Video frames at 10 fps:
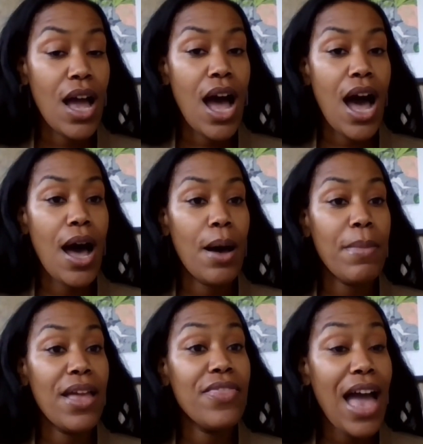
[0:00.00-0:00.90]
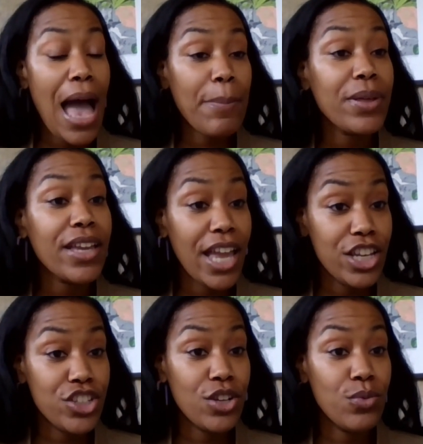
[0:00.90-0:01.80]
and the
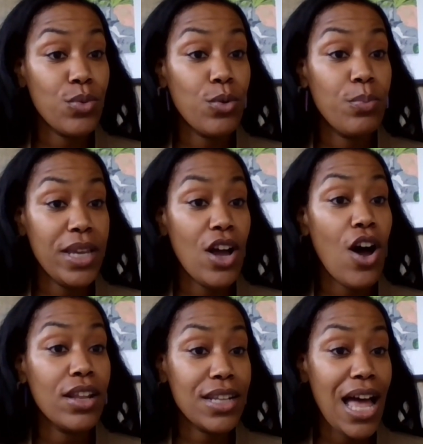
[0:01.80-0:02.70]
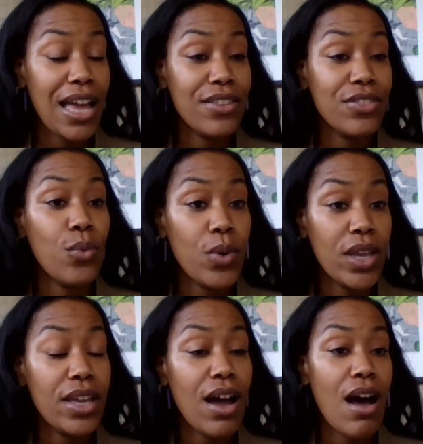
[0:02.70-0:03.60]
application will be online the
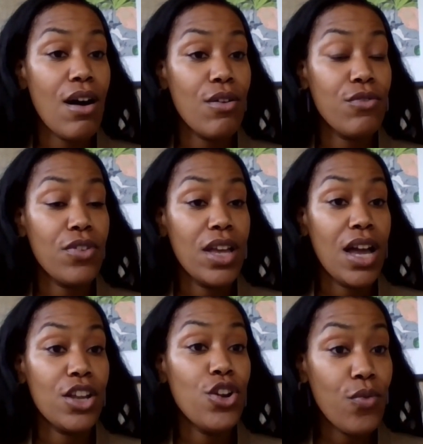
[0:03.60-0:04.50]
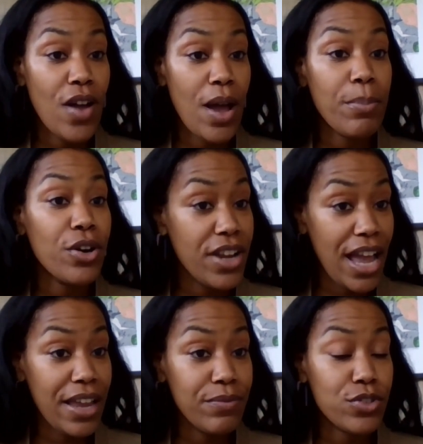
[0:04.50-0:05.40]
week of November
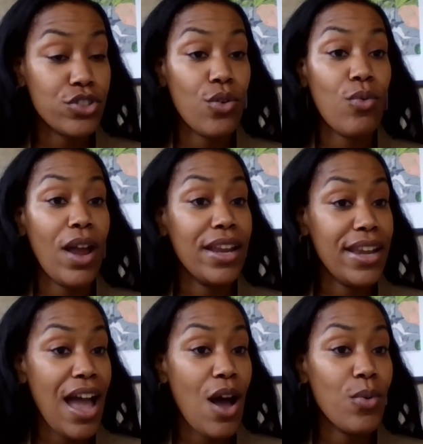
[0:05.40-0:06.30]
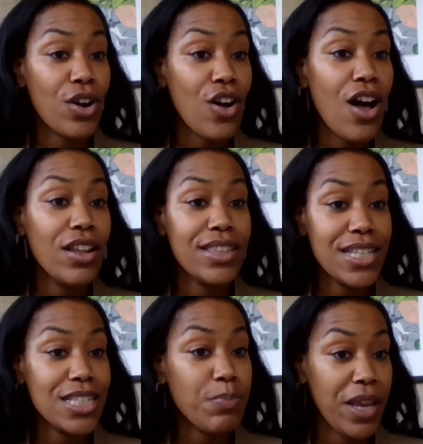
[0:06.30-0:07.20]
9th. So right now we're calling
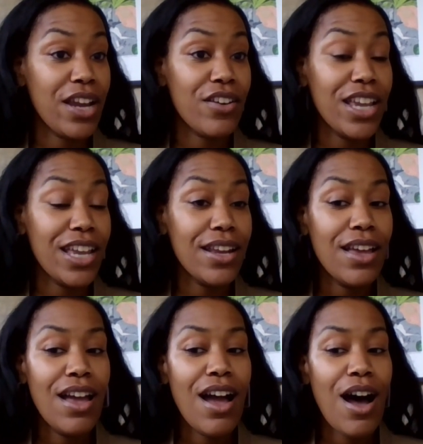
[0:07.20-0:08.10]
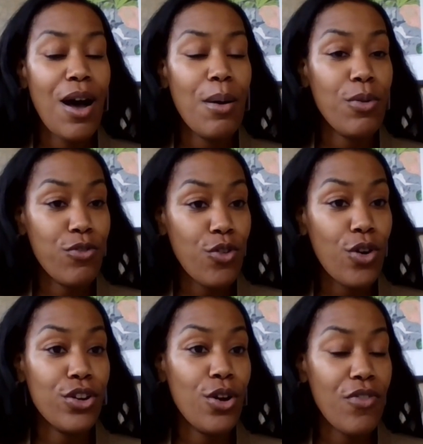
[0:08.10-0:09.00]
this period
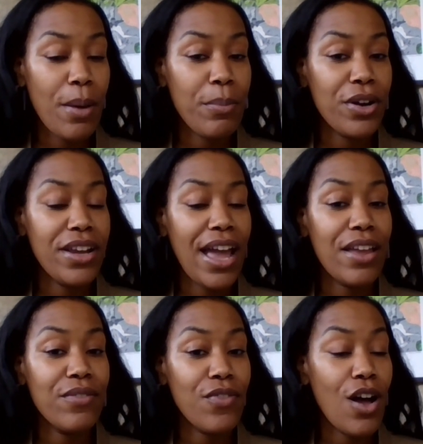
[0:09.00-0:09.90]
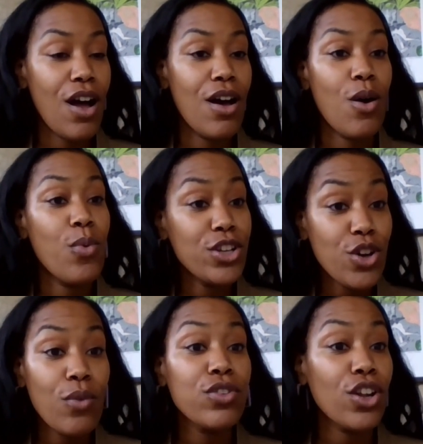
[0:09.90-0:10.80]
before November 9th a
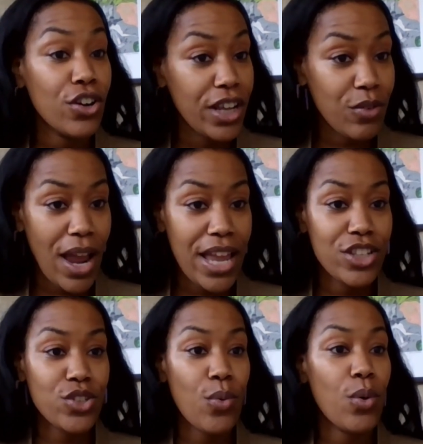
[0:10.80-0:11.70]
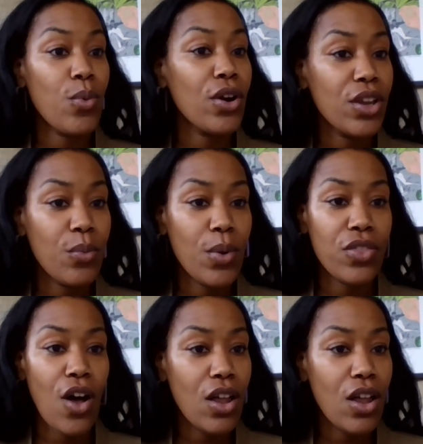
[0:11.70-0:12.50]
window of learning, right? And so we're working with all